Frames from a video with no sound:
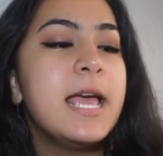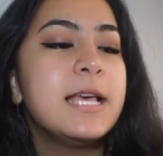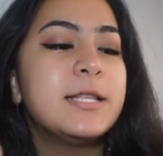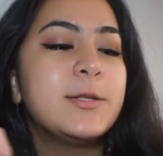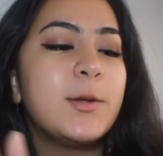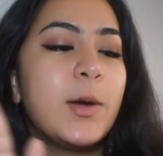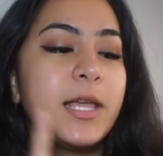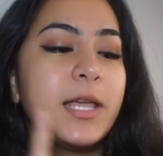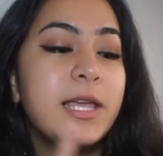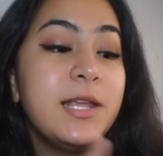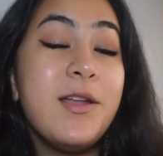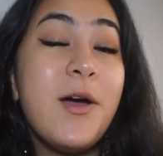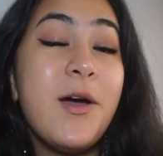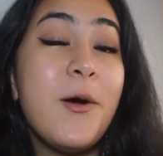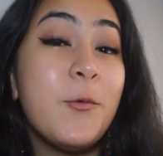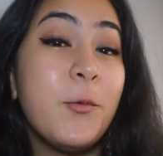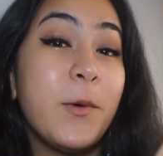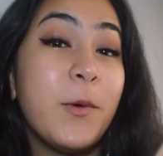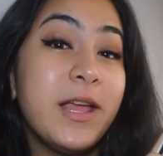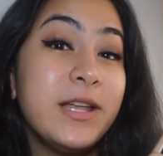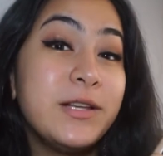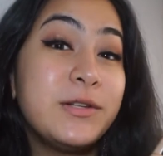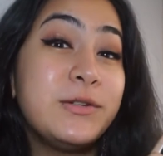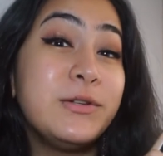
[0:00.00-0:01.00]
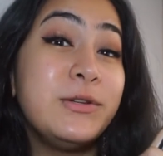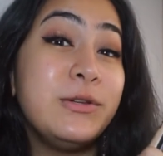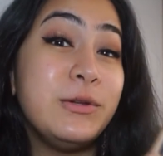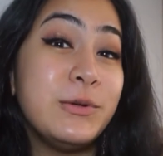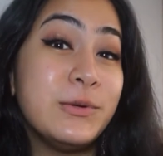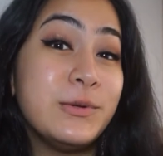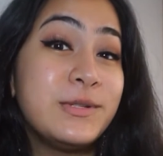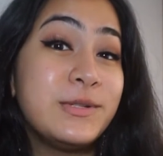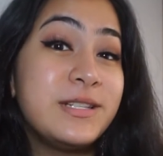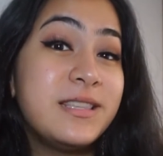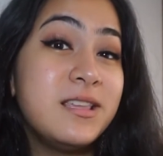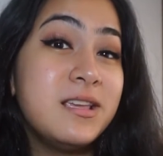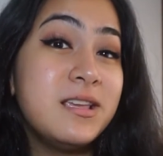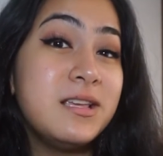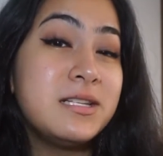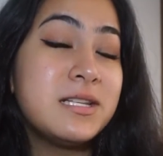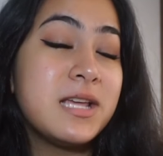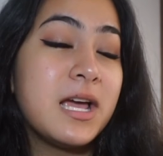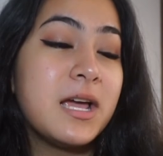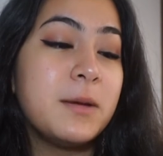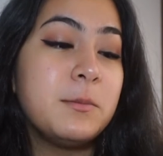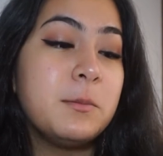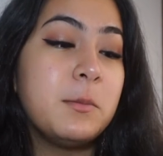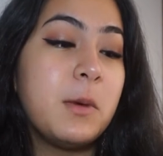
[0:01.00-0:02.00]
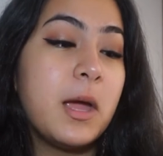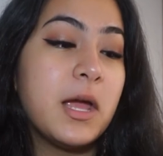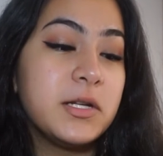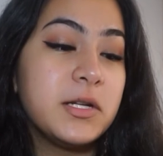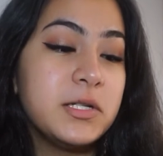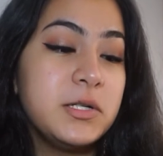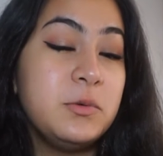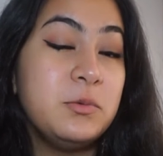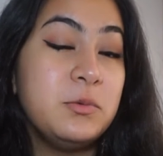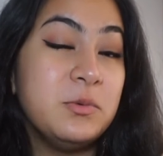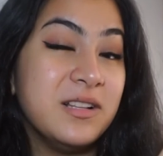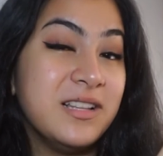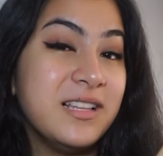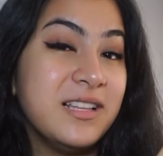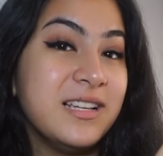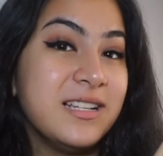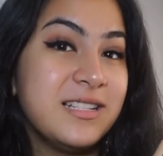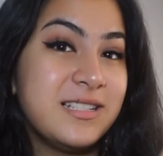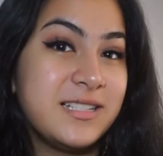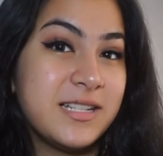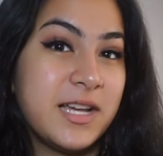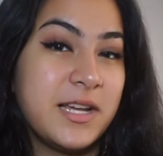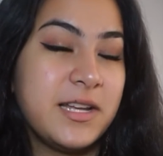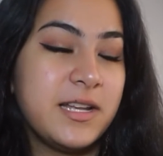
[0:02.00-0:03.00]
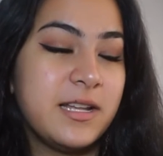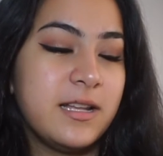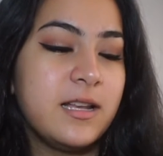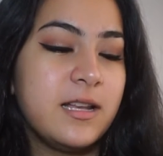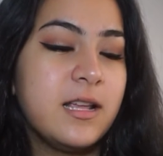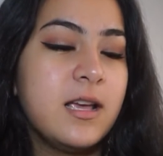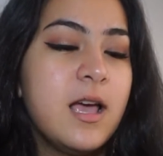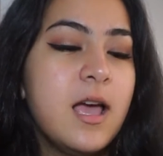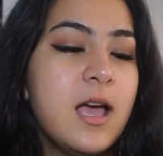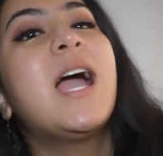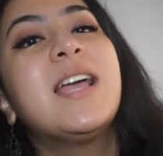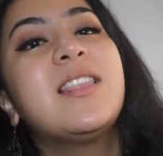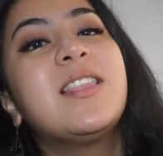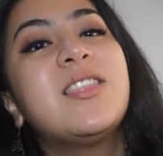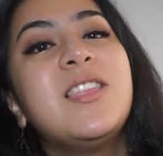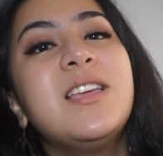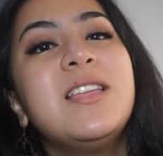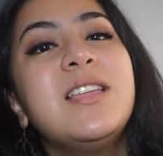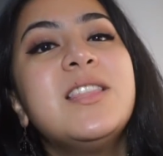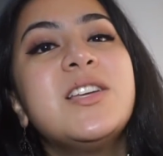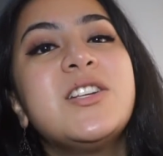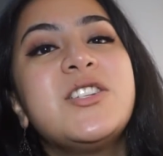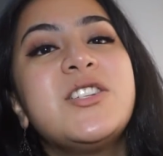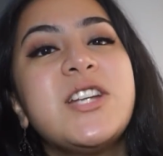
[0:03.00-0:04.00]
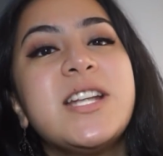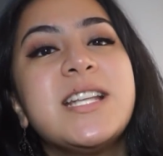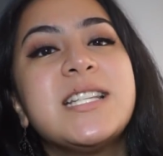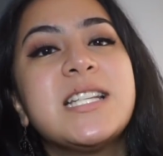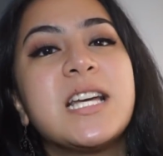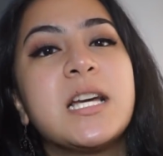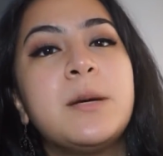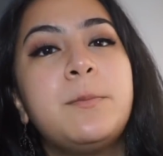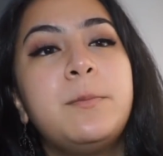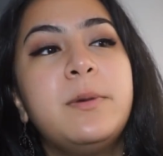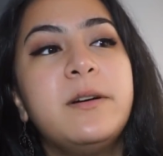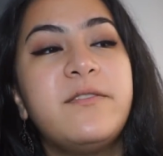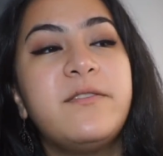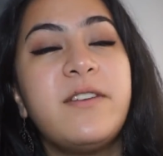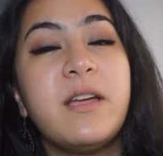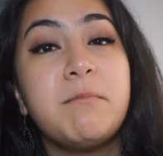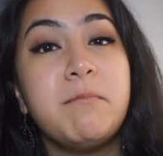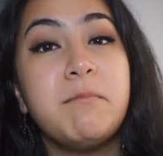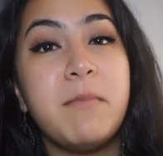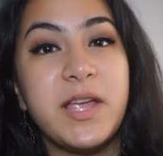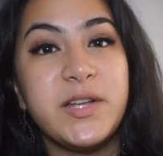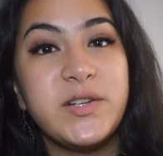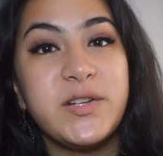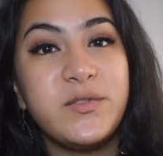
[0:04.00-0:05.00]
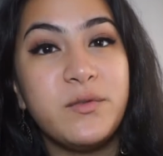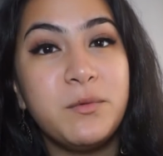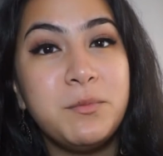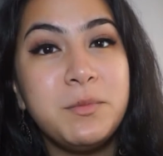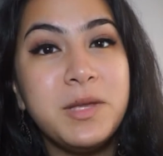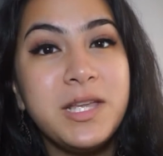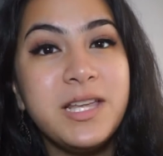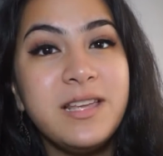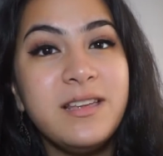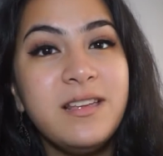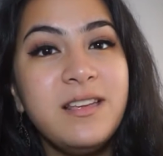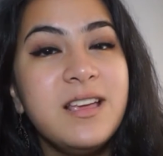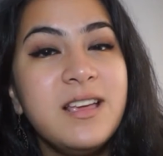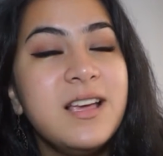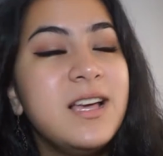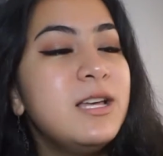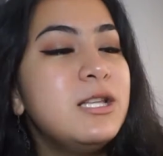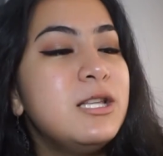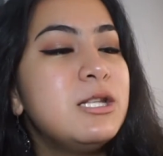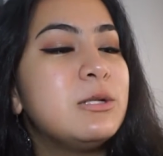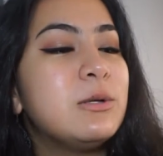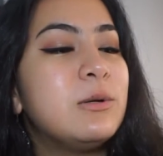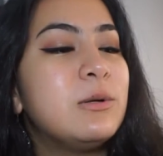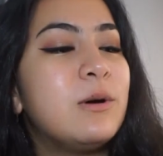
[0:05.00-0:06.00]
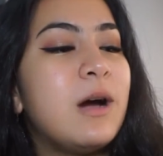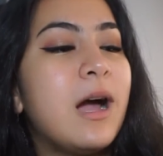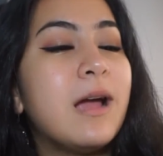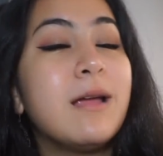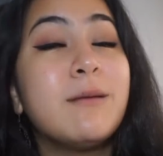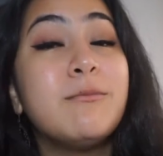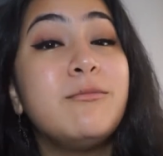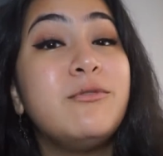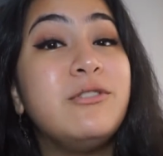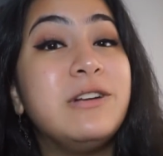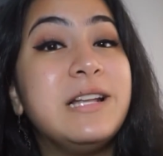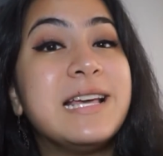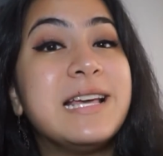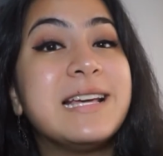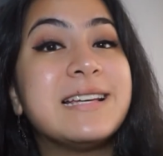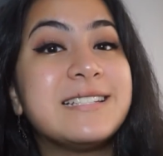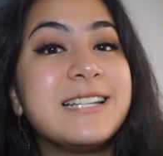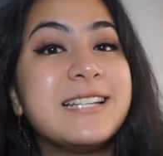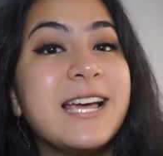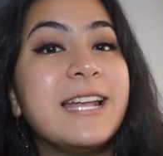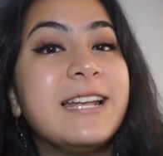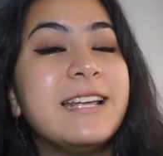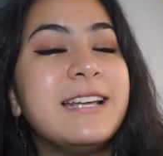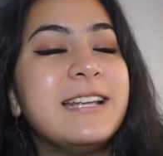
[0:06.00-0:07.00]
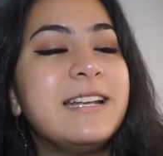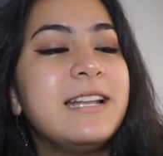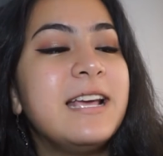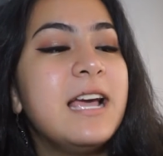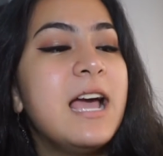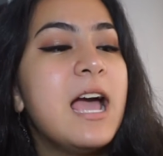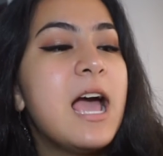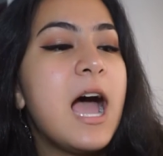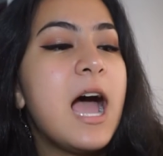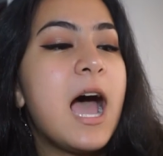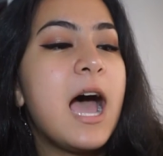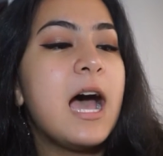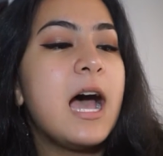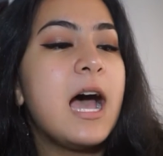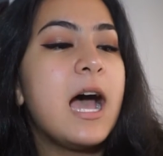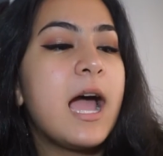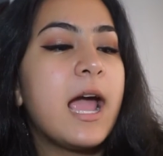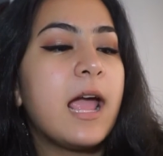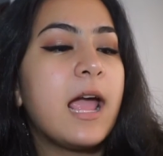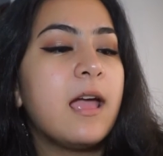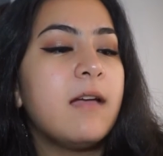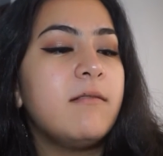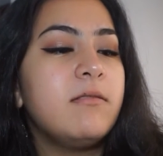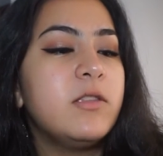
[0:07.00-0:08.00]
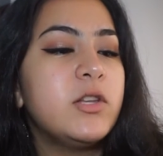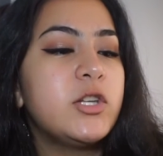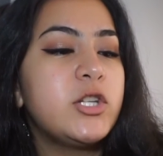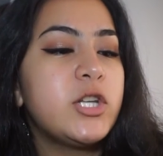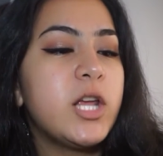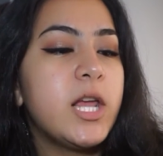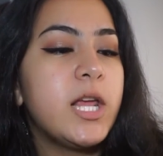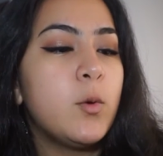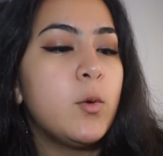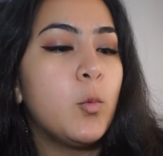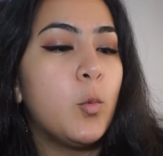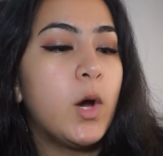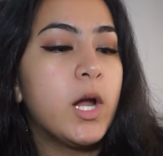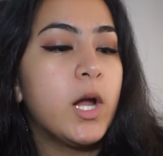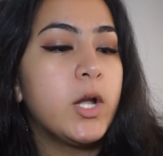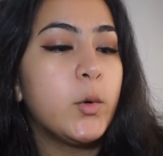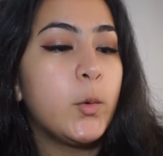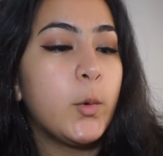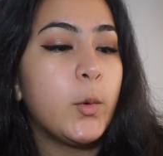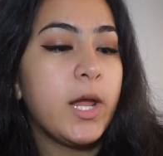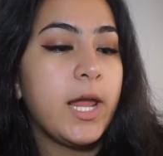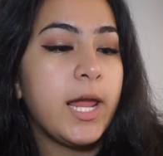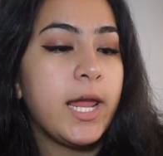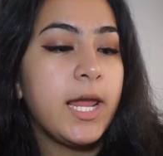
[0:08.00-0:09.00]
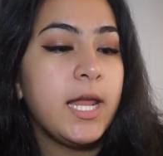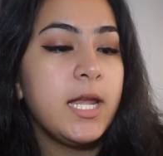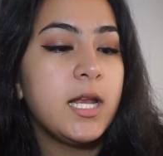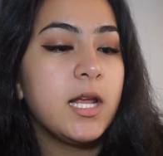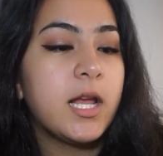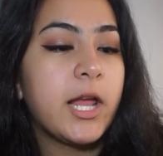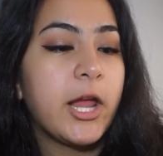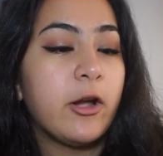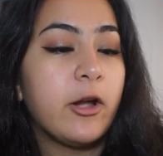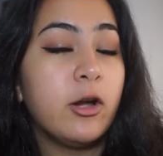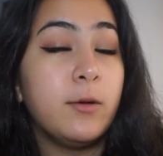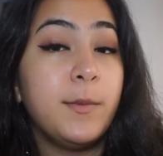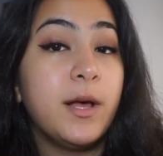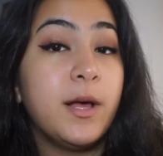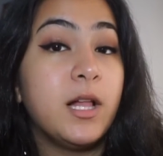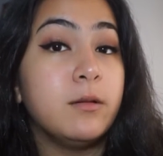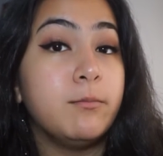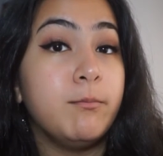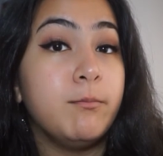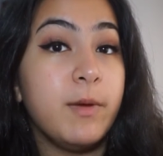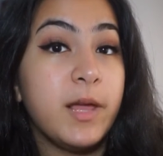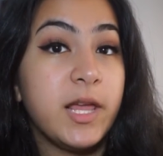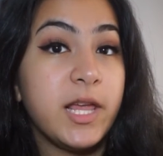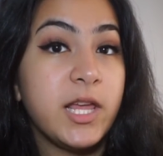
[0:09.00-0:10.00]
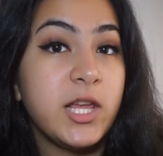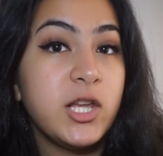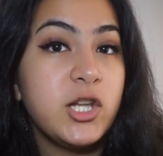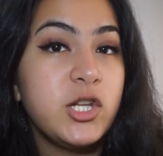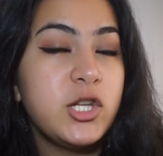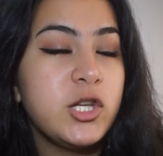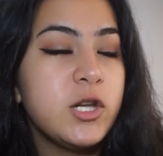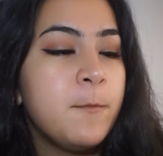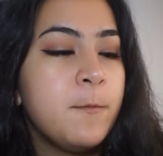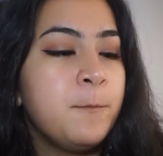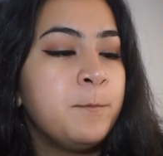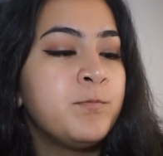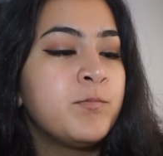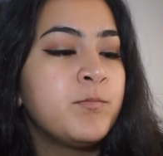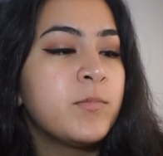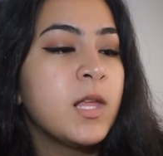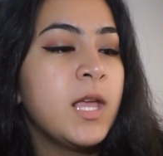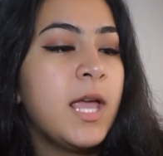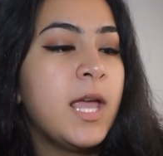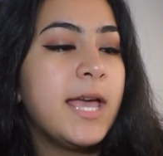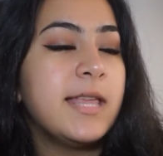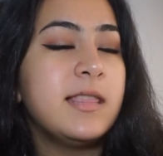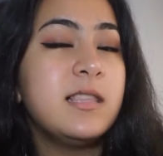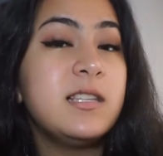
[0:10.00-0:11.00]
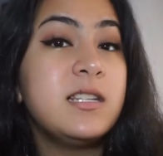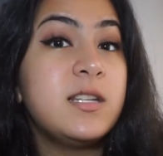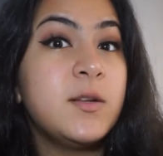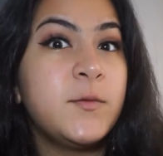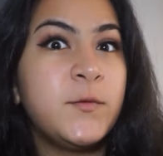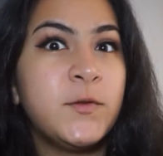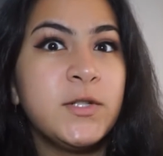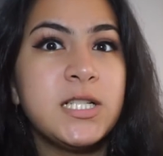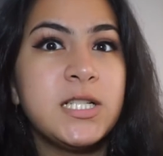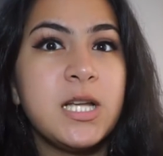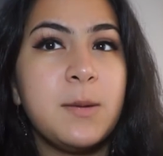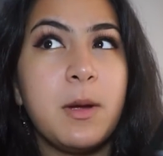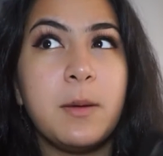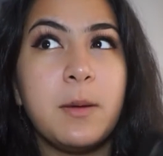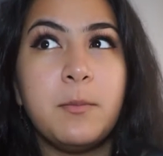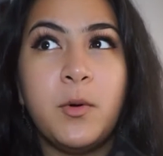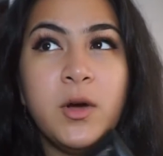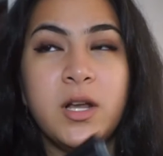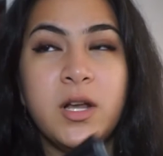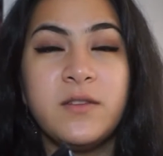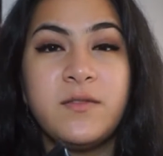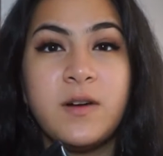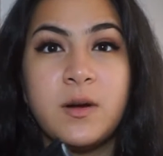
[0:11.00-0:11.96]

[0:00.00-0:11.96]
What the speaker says: so I cannot wait to use this. I'm actually really excited. I think the shade's like a perfect match for me, so I'm really excited. I have the shade 108 Caramel Beige, and this is the first time I bought a